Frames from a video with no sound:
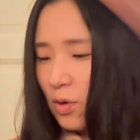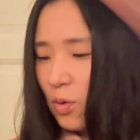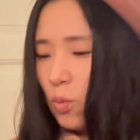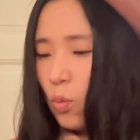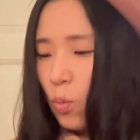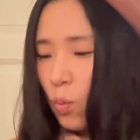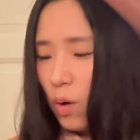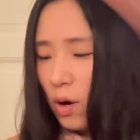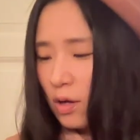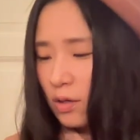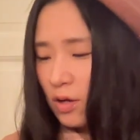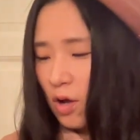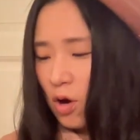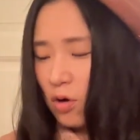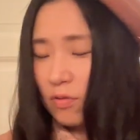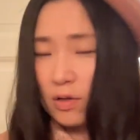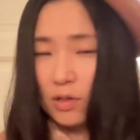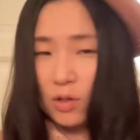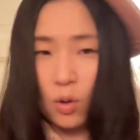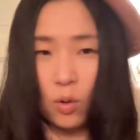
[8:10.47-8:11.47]
what
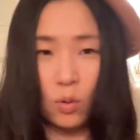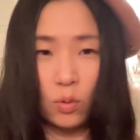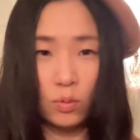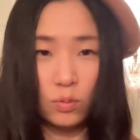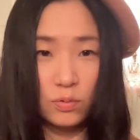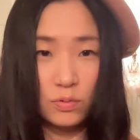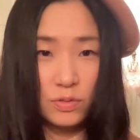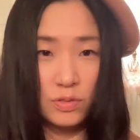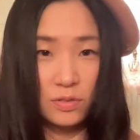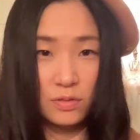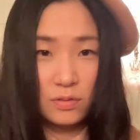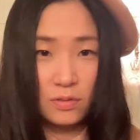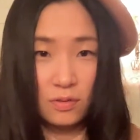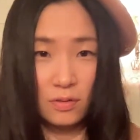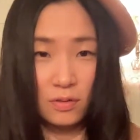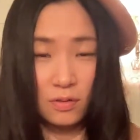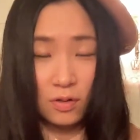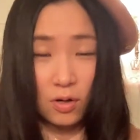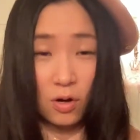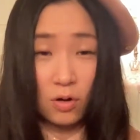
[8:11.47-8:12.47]
oracle
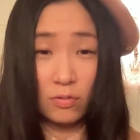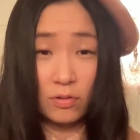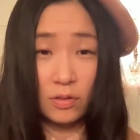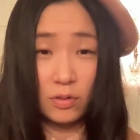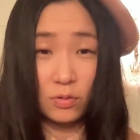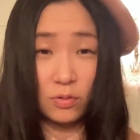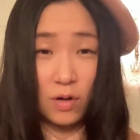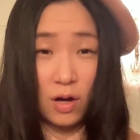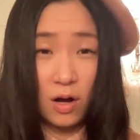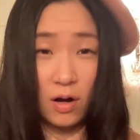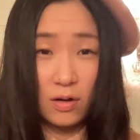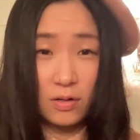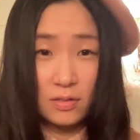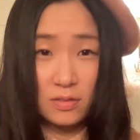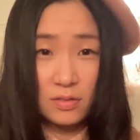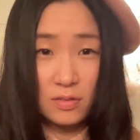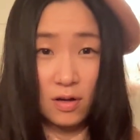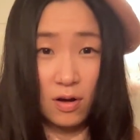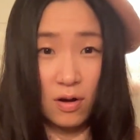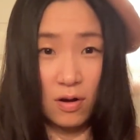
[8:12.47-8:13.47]

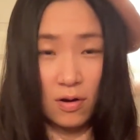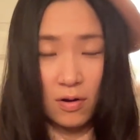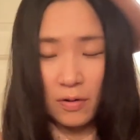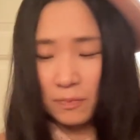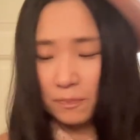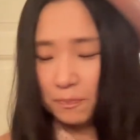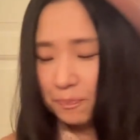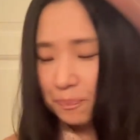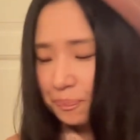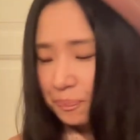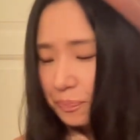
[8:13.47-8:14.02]
cards are.